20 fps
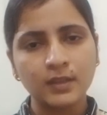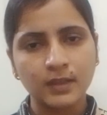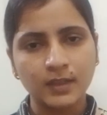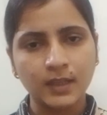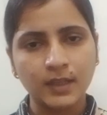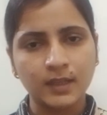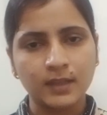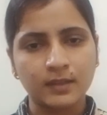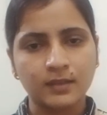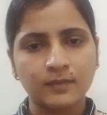
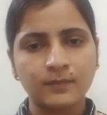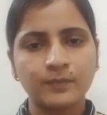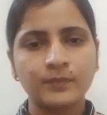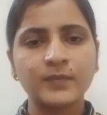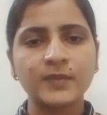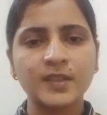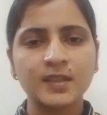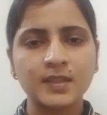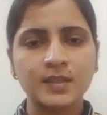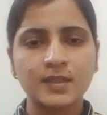layer,
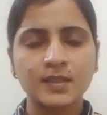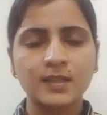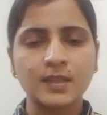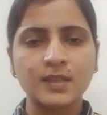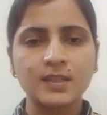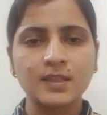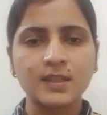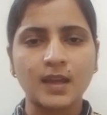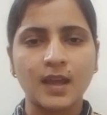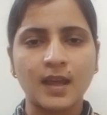
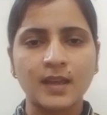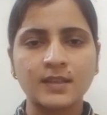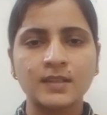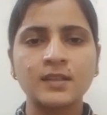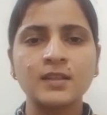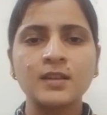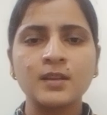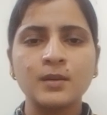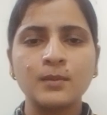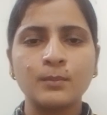such as
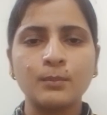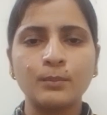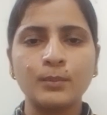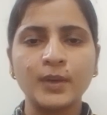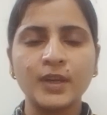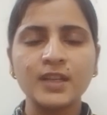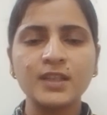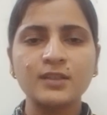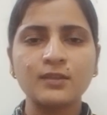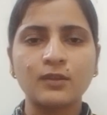
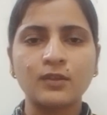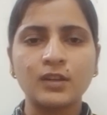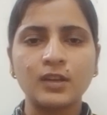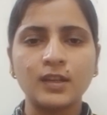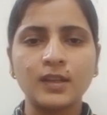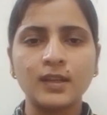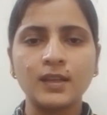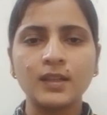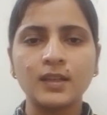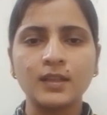base on
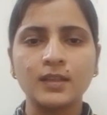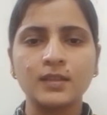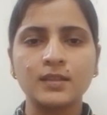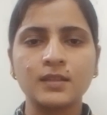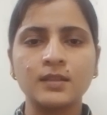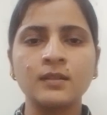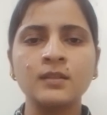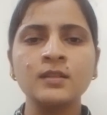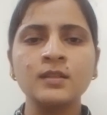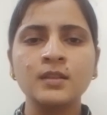layer is
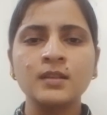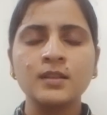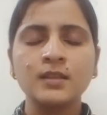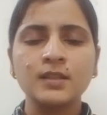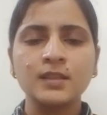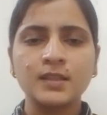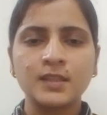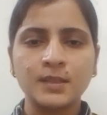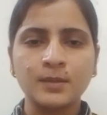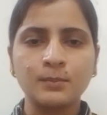the
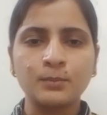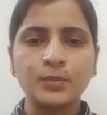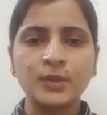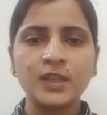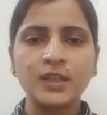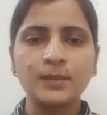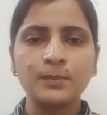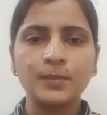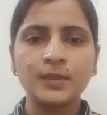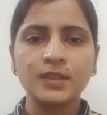simple
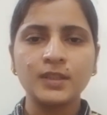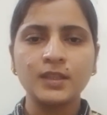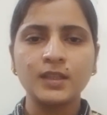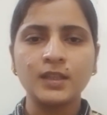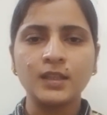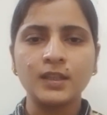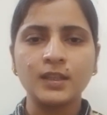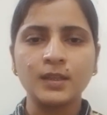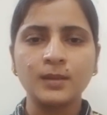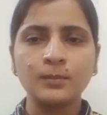
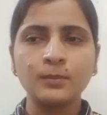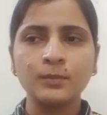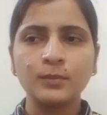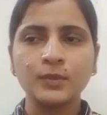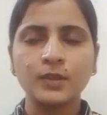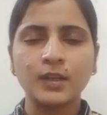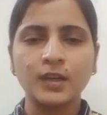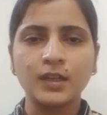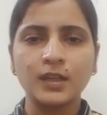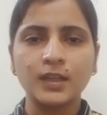epithelium
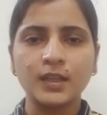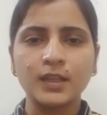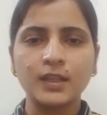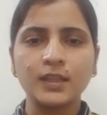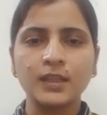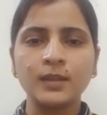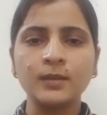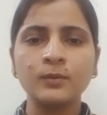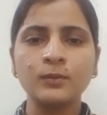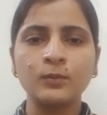
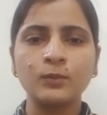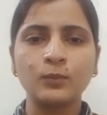containing